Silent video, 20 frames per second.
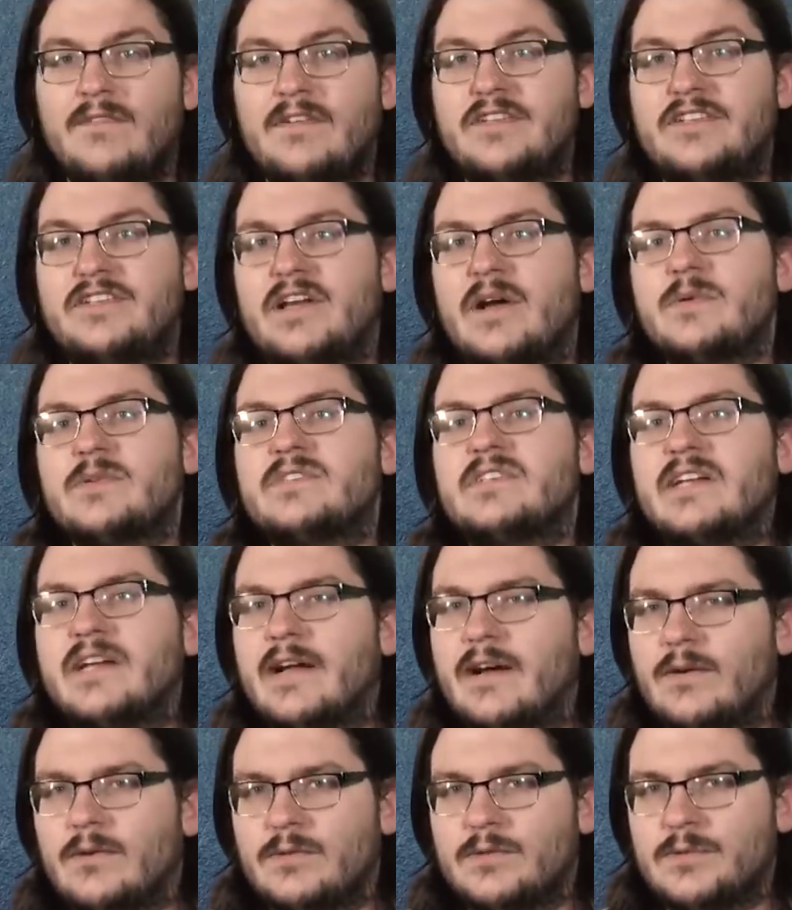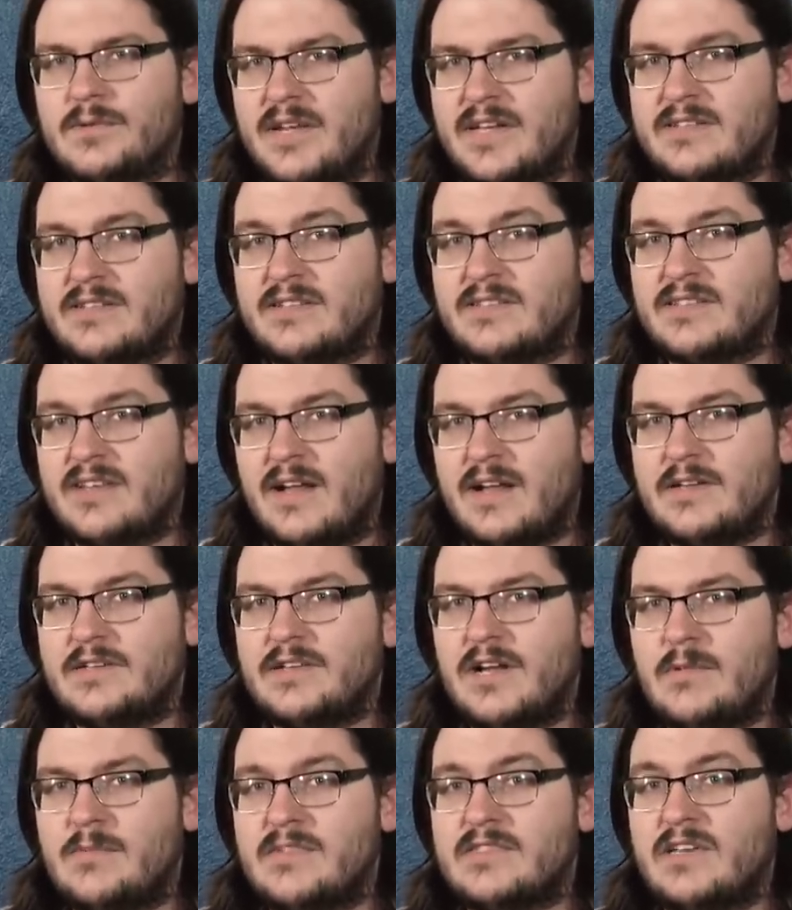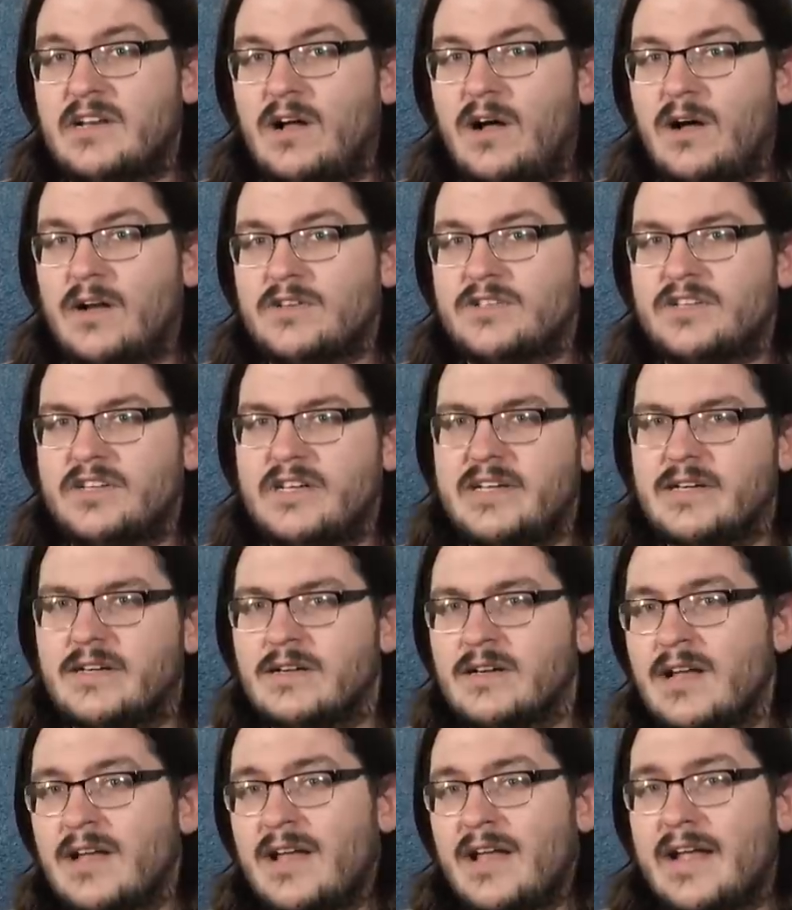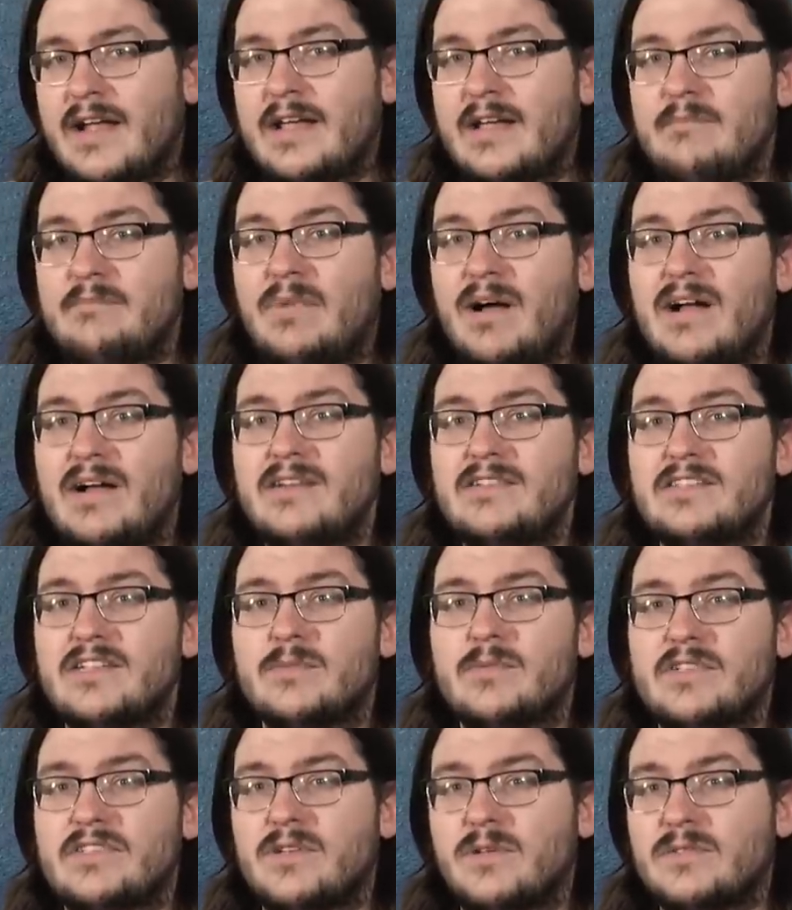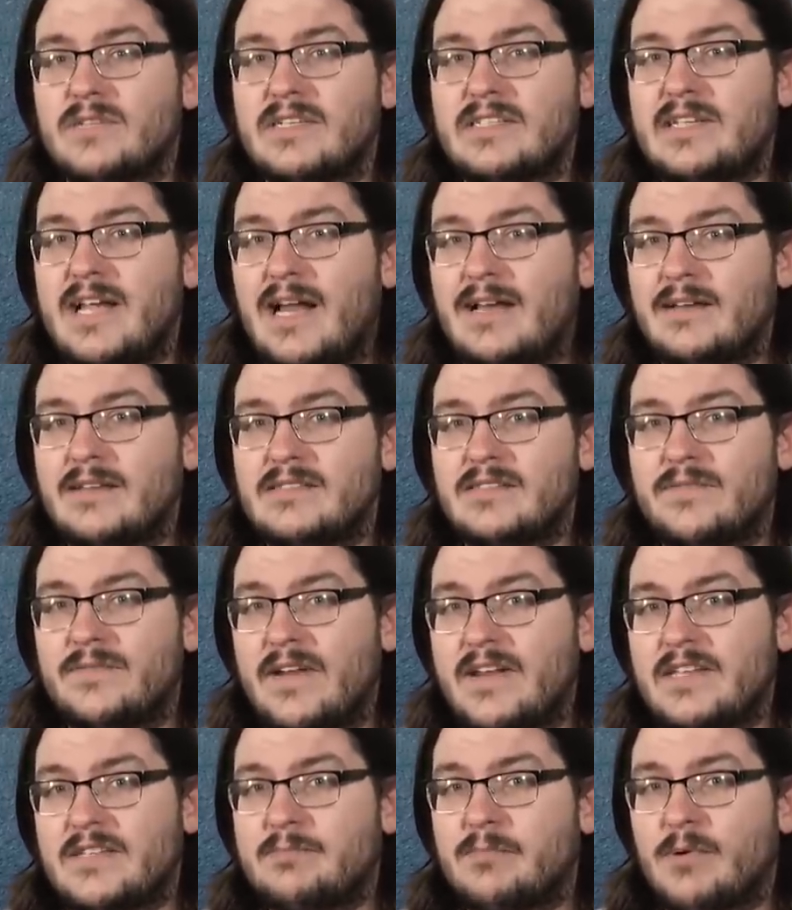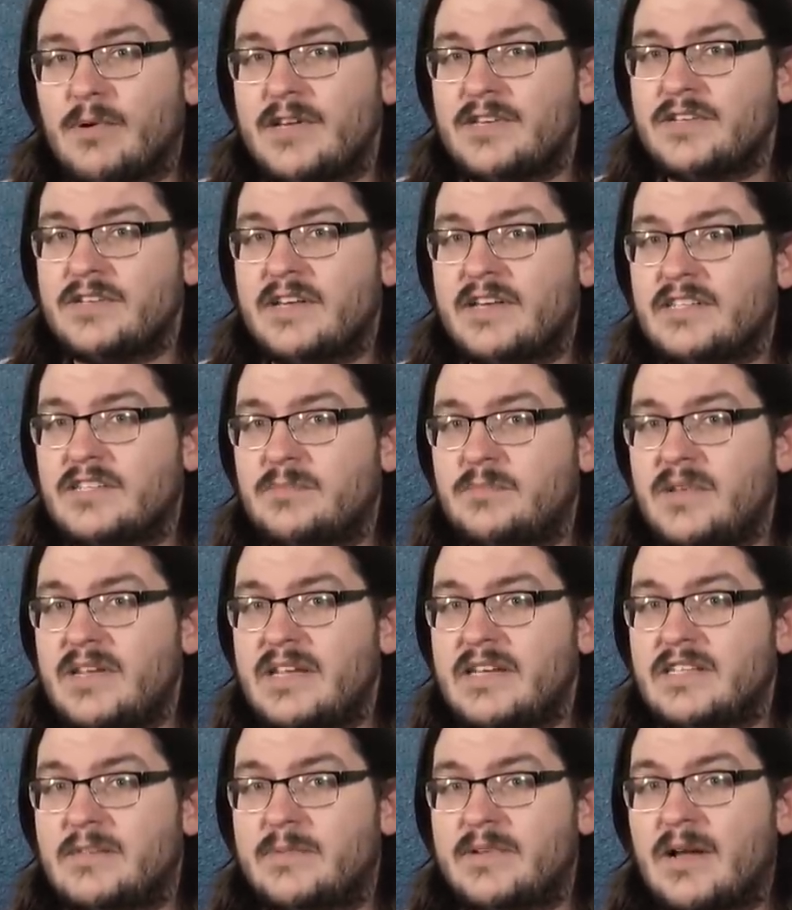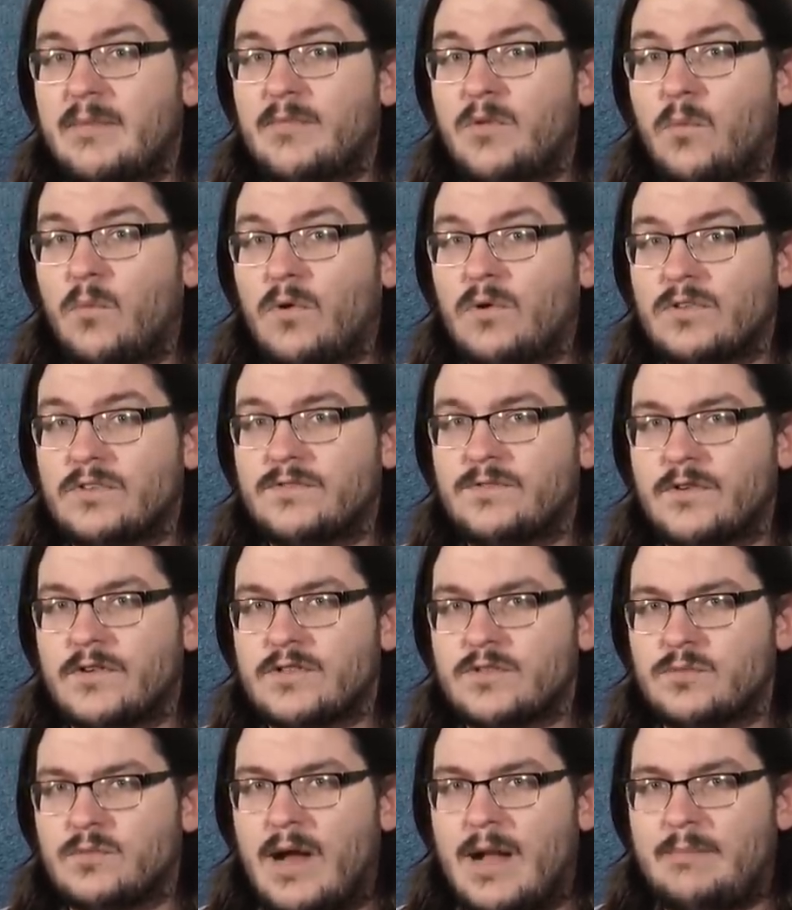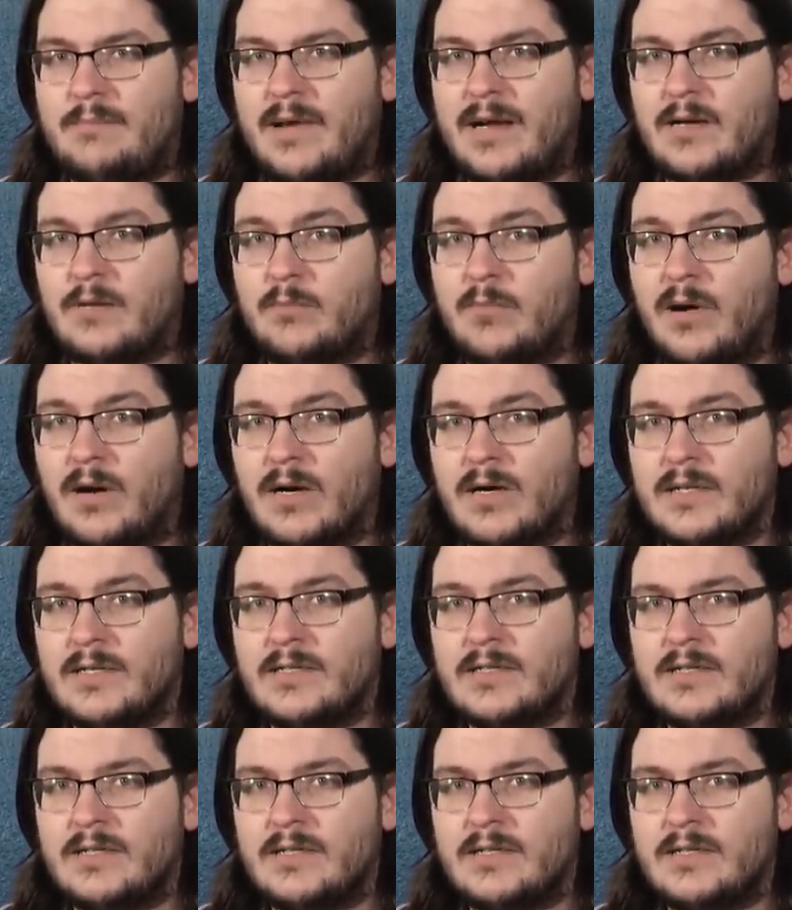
of a jousting herald who takes a side job as an auctioneer and combines their resulting talents of inspiration and speed to become the world's first rap battle bard?